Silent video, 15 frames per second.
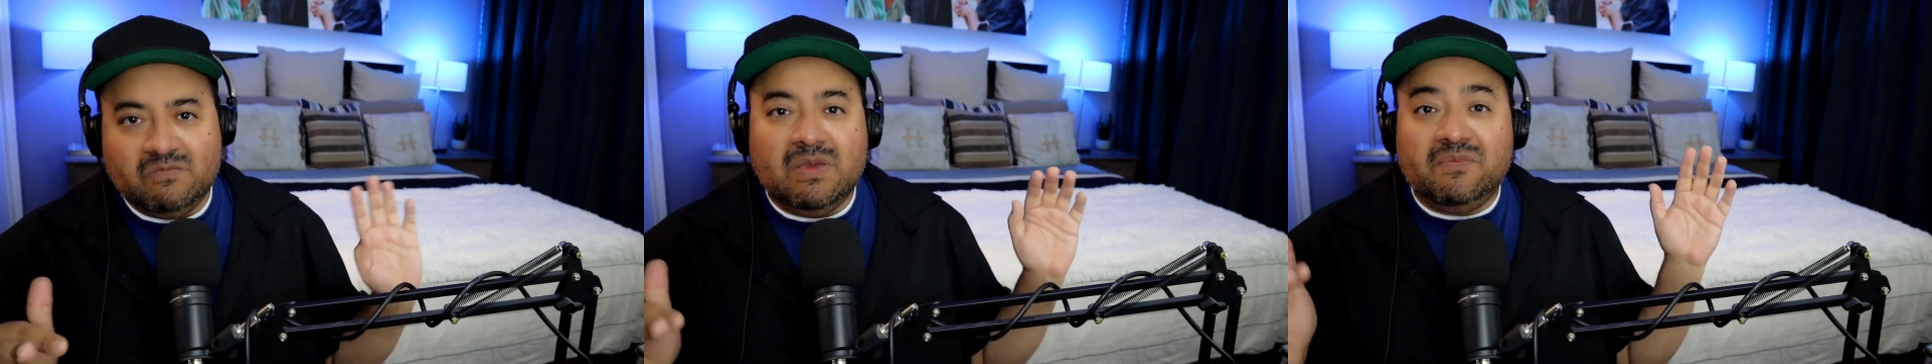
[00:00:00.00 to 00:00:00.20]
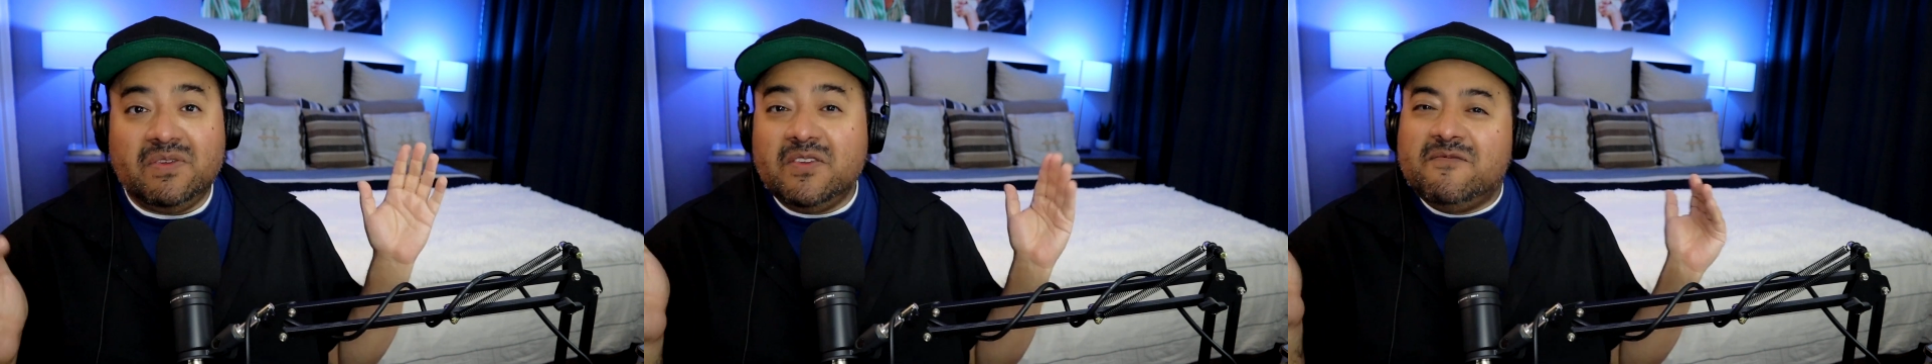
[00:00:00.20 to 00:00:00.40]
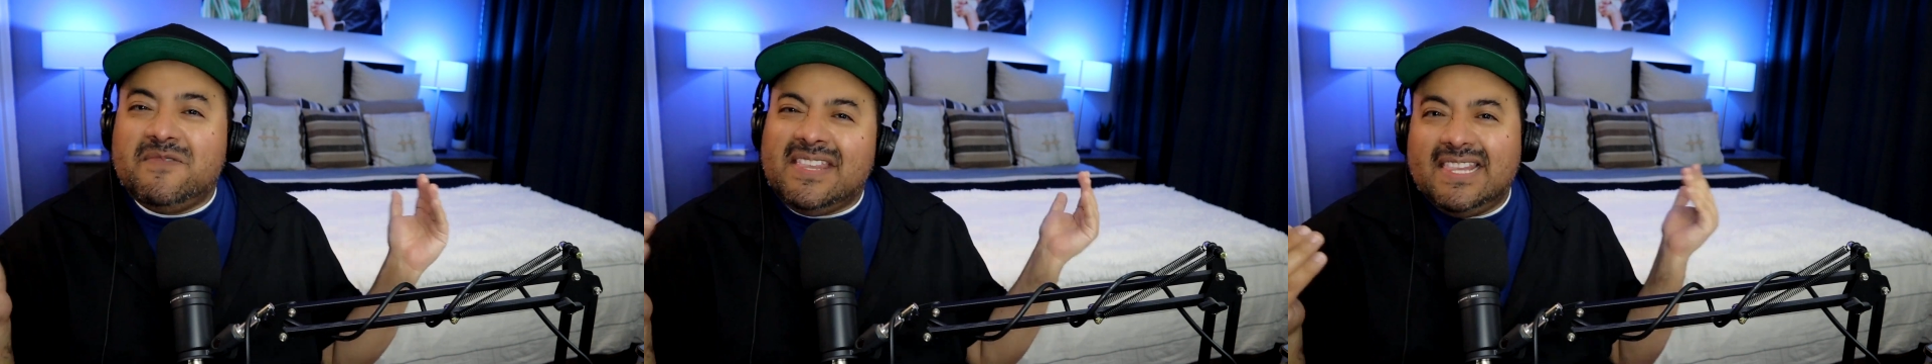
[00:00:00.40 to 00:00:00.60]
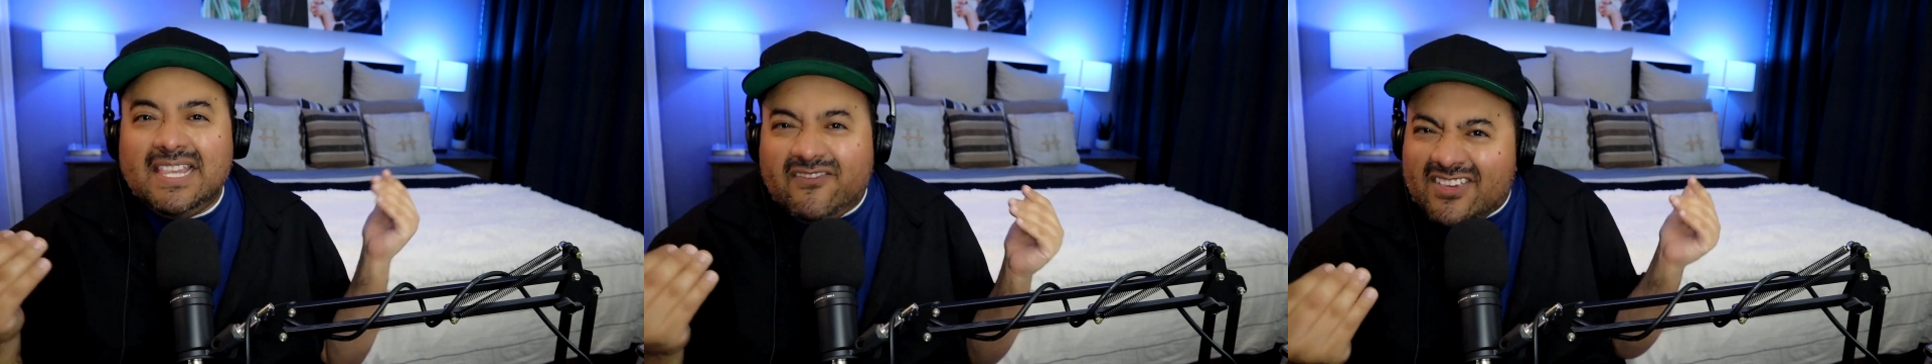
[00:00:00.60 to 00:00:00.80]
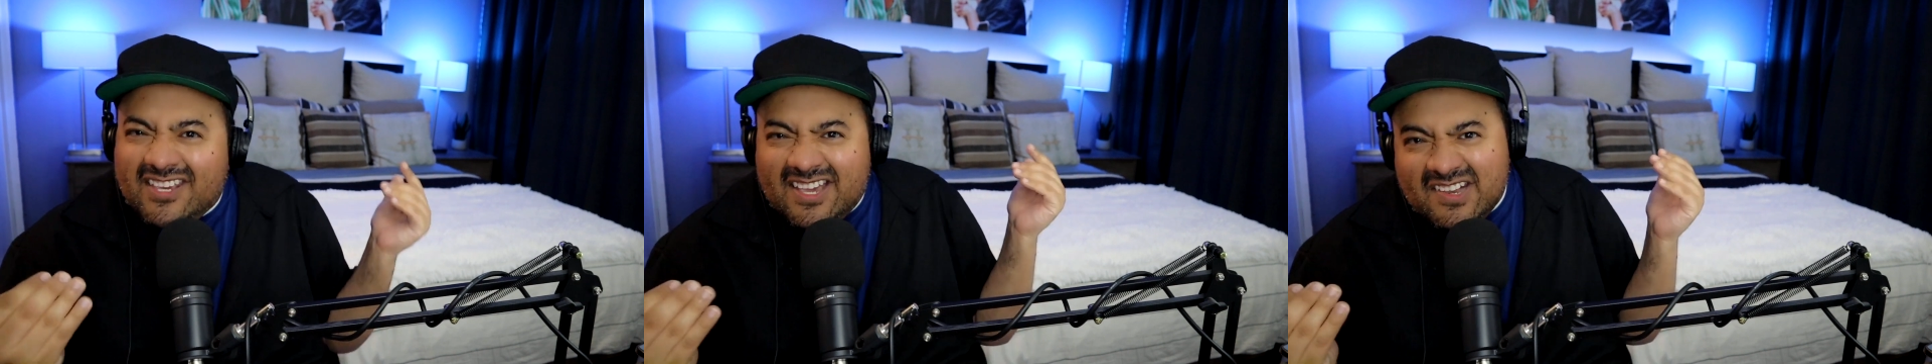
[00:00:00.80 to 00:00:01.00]
Maybe you've been
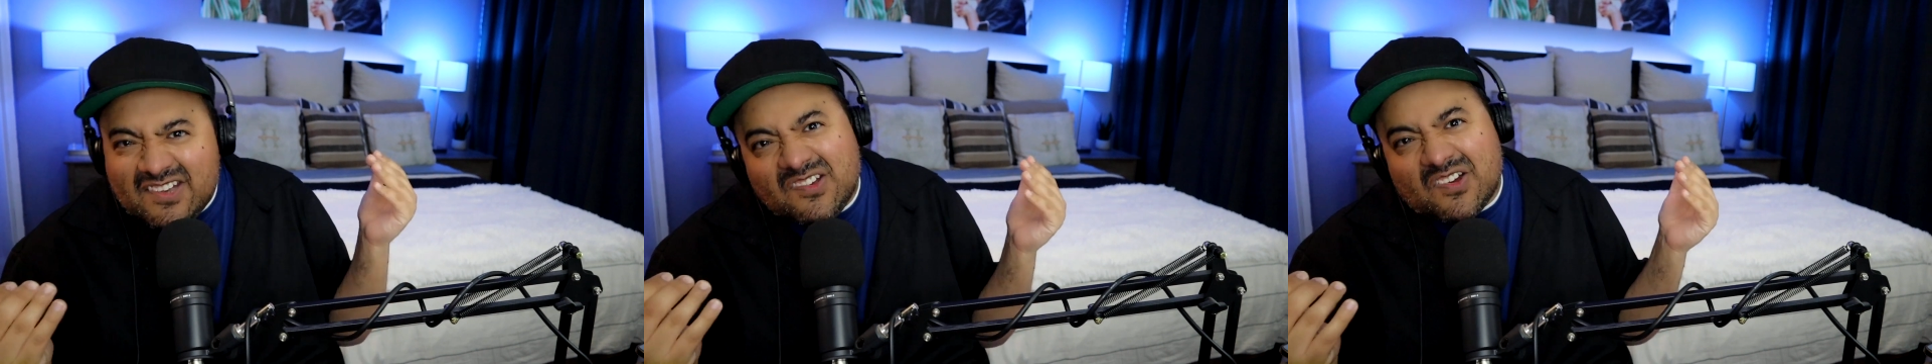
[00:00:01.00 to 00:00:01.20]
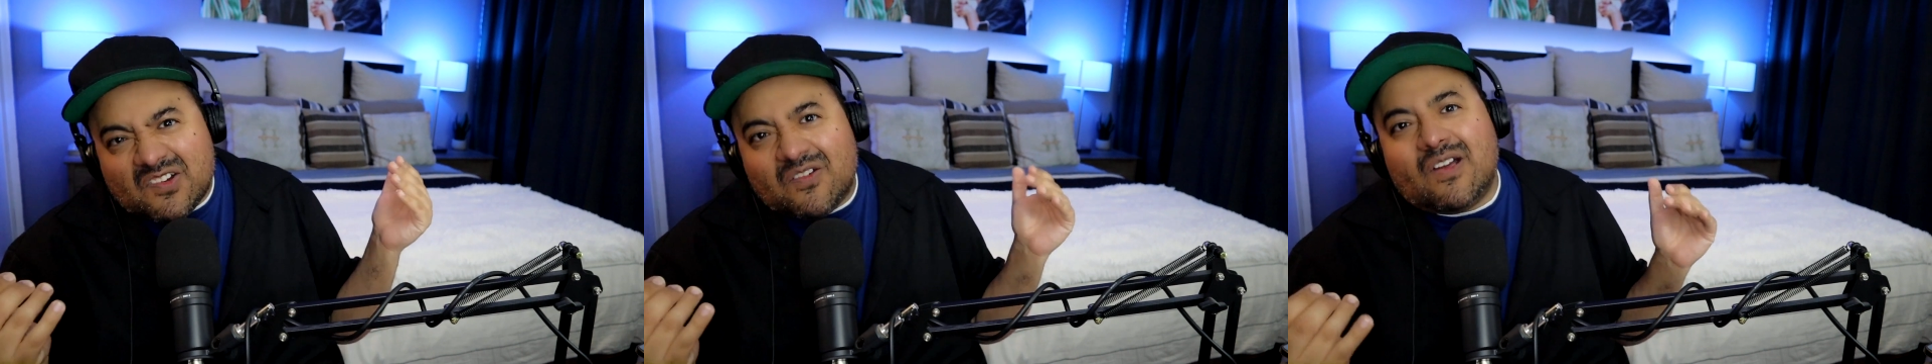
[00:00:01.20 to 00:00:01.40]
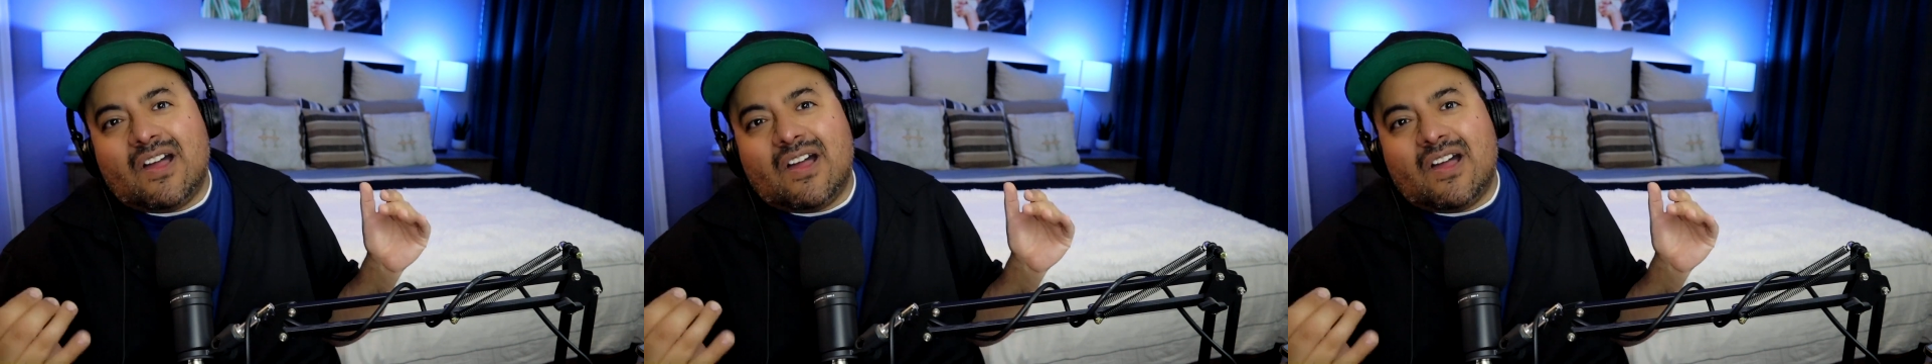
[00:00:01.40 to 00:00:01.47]
living under a